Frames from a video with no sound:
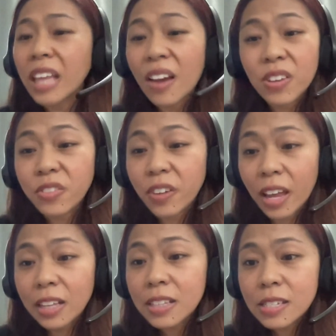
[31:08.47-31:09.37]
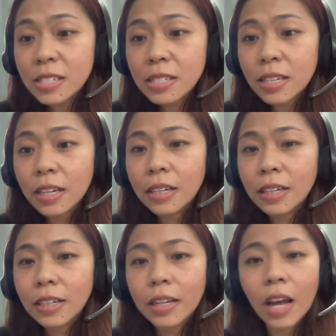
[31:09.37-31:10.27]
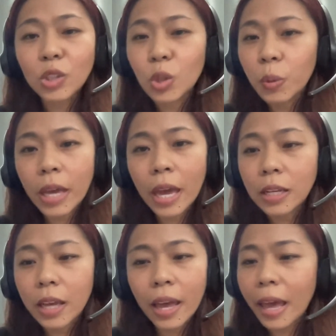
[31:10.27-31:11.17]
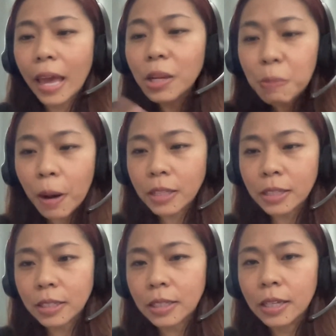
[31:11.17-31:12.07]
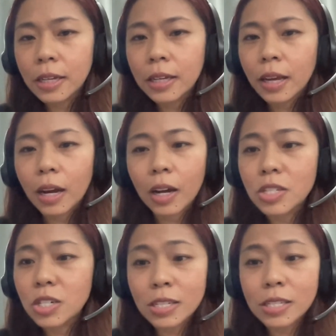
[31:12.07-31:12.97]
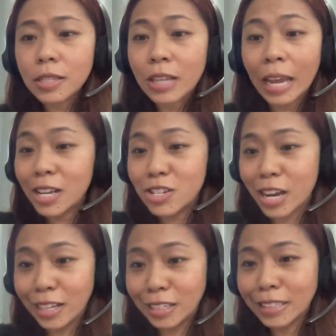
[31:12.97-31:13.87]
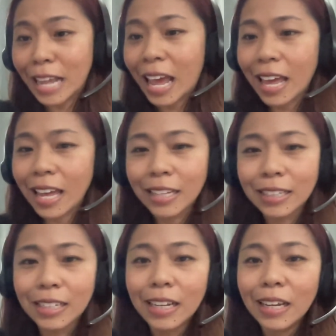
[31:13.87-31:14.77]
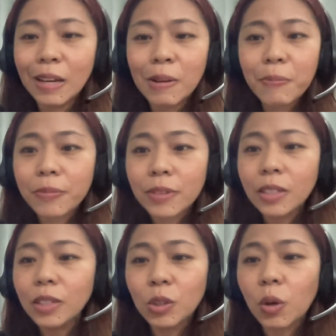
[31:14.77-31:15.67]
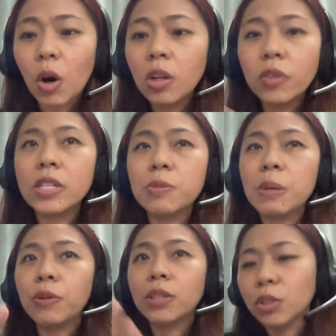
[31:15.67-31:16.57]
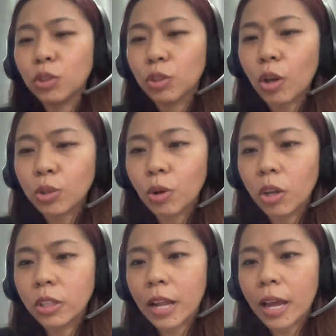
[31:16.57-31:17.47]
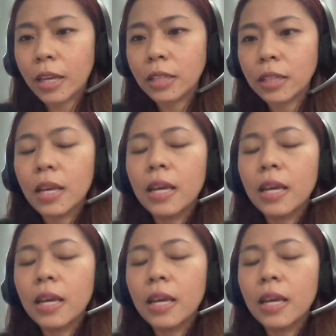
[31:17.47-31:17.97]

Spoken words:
having friends, not knowing anybody. Just the agent and, you know, all of these people that you talk to online.